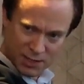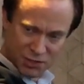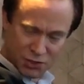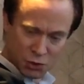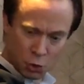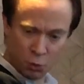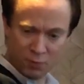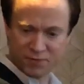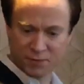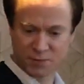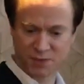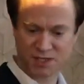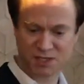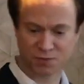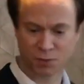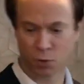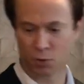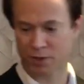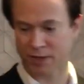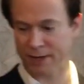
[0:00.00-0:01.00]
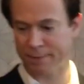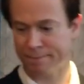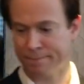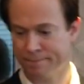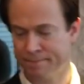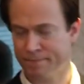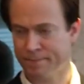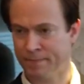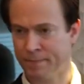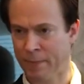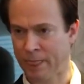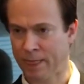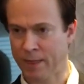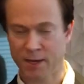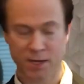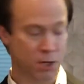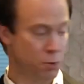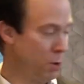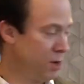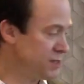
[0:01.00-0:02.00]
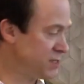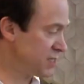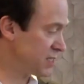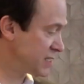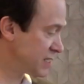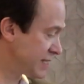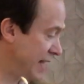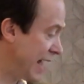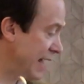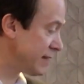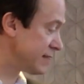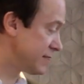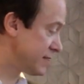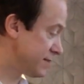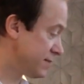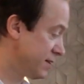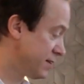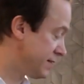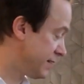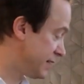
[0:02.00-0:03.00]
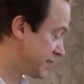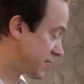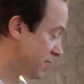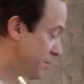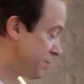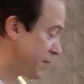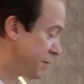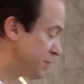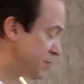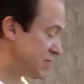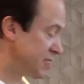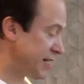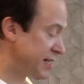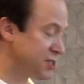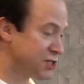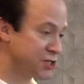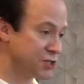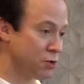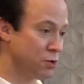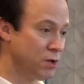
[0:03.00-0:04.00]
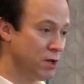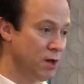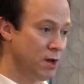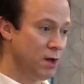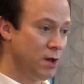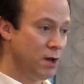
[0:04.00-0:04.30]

Draw from this morning. You understand that there's going to be potential.